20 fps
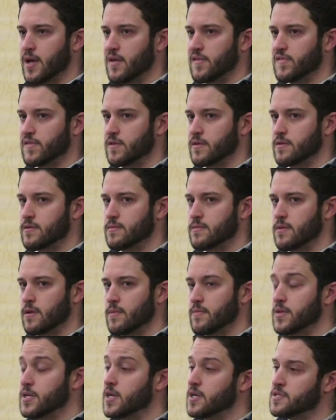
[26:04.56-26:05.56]
plastic
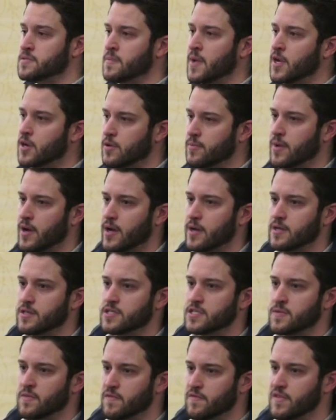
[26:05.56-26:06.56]
uh, because MakerBot
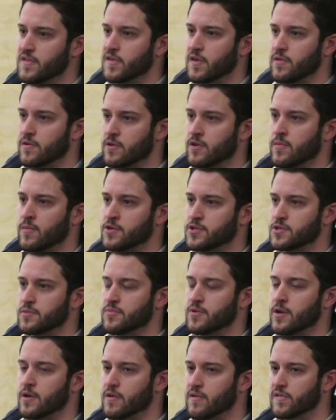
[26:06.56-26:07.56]
and some of these other commercial
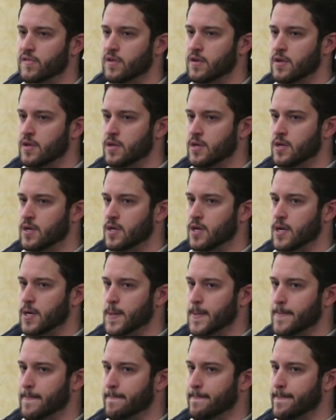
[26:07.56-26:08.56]
printers,
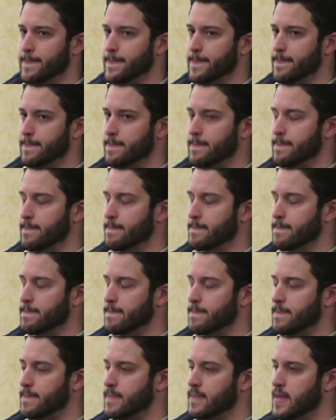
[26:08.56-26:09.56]
um,
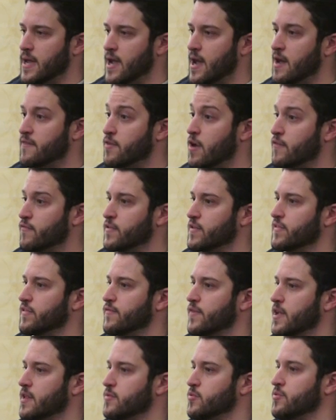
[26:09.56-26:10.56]
they have offerings
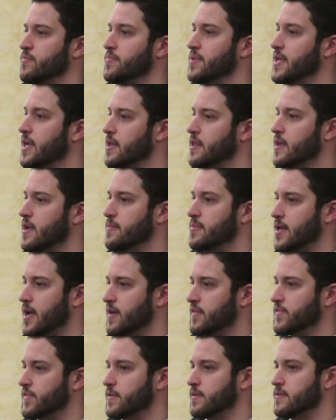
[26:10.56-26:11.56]
available in PLA
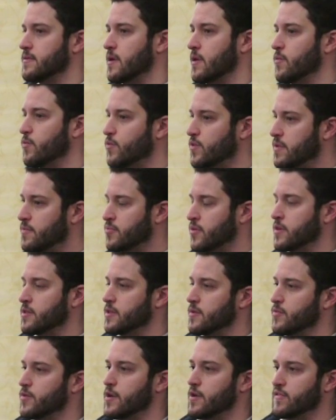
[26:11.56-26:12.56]
plastic. Now, we print
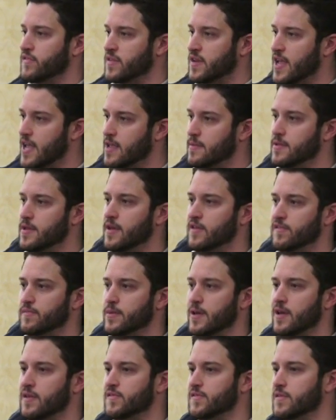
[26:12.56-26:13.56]
Liberators in ABS
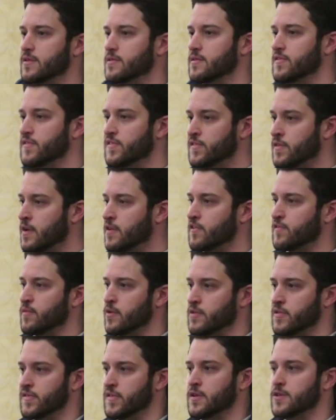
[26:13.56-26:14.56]
plastic. This is not a
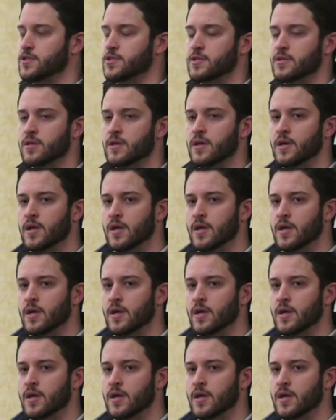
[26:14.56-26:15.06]
small distinction.